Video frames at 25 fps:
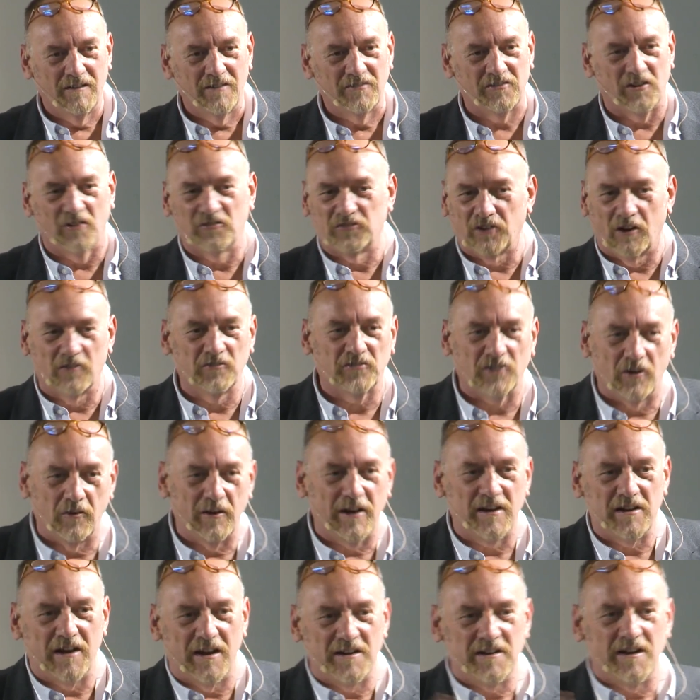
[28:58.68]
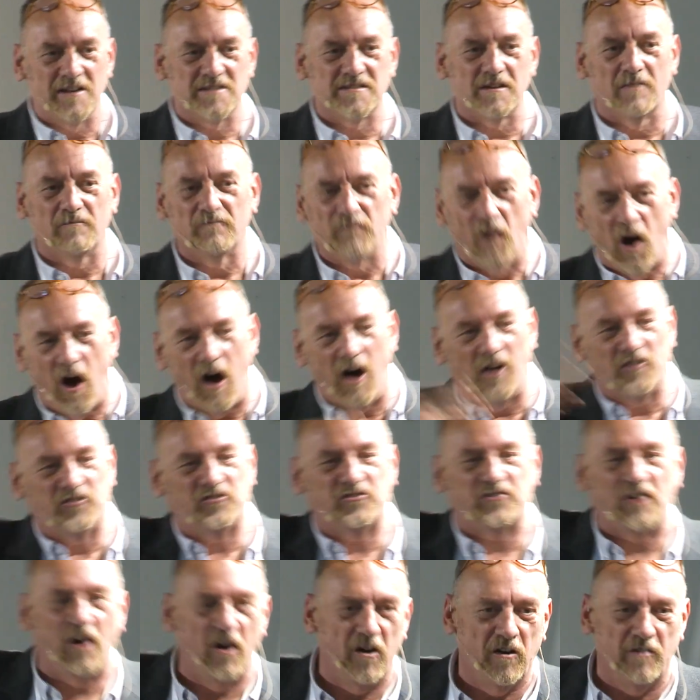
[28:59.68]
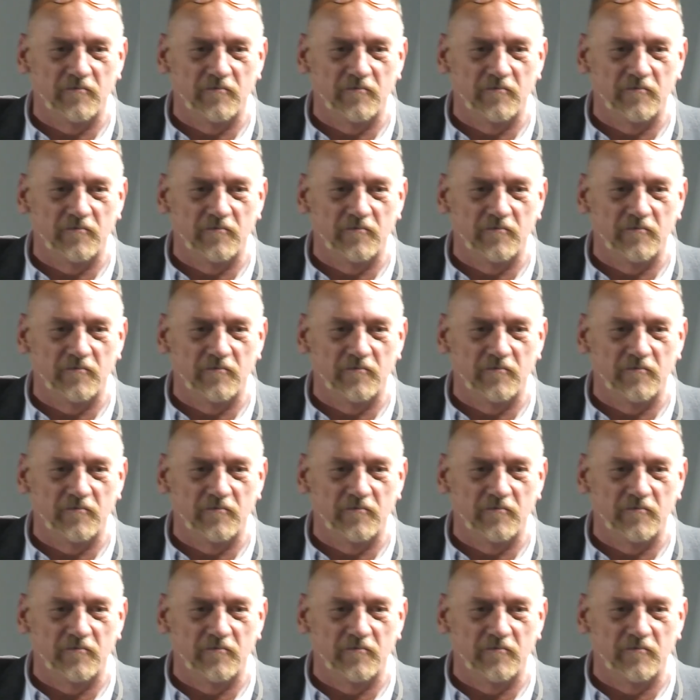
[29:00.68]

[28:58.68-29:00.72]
So it's a vast